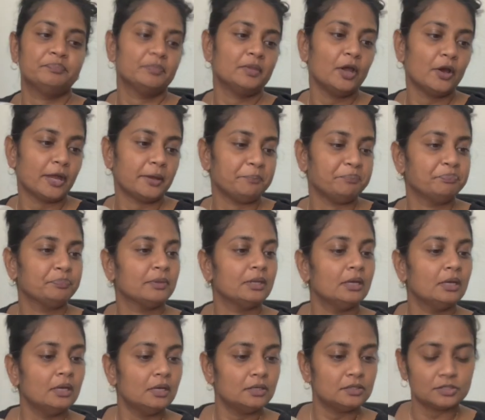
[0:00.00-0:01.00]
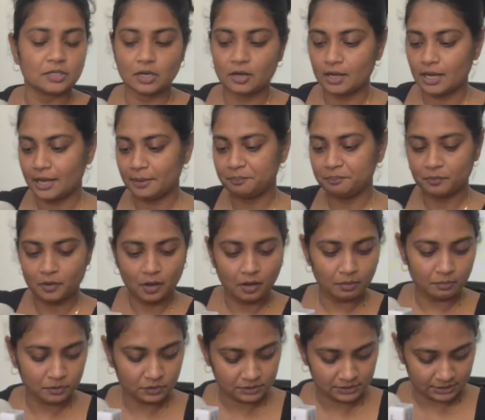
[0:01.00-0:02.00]
Okay, so I'm
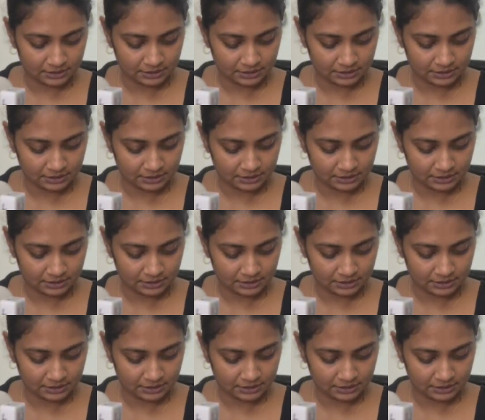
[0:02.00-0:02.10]
almost